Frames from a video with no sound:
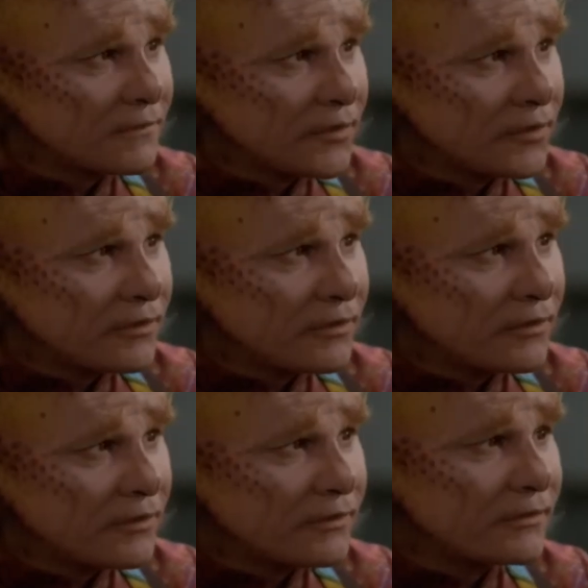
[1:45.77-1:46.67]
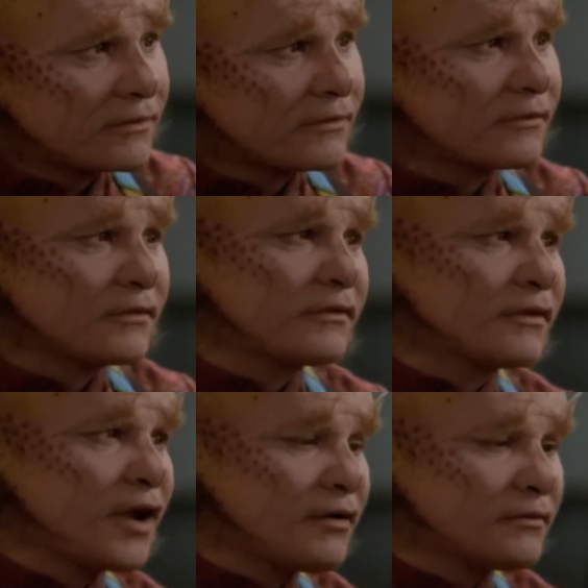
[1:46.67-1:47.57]
now more than
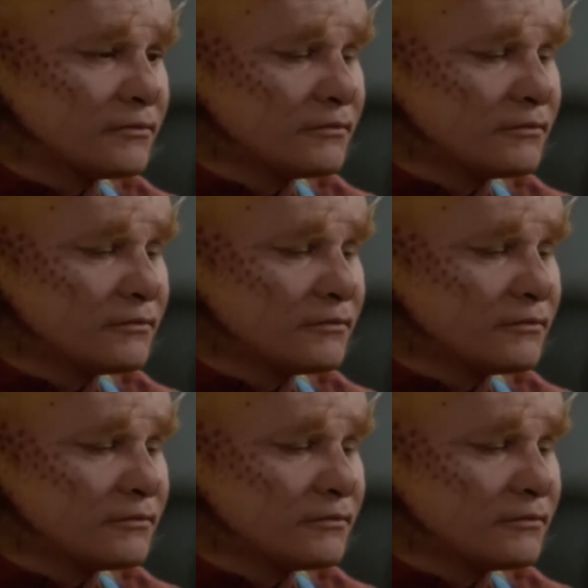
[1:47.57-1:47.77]
ever.